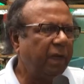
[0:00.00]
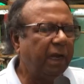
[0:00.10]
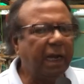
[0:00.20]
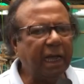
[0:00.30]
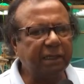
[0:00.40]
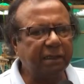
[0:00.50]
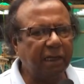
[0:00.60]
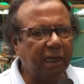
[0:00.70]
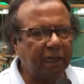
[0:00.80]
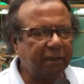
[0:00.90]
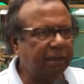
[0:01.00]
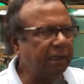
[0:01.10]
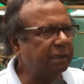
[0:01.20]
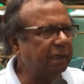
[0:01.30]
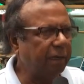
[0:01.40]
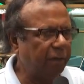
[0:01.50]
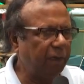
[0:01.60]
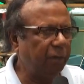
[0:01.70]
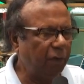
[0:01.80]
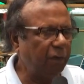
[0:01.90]
Lakhs and lakhs seeds are
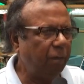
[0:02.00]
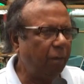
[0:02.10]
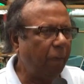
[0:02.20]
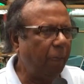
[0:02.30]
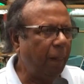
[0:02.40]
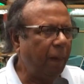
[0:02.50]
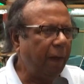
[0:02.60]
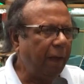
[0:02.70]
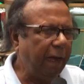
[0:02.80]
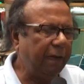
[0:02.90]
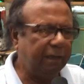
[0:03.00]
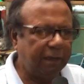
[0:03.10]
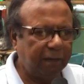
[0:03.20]
available, and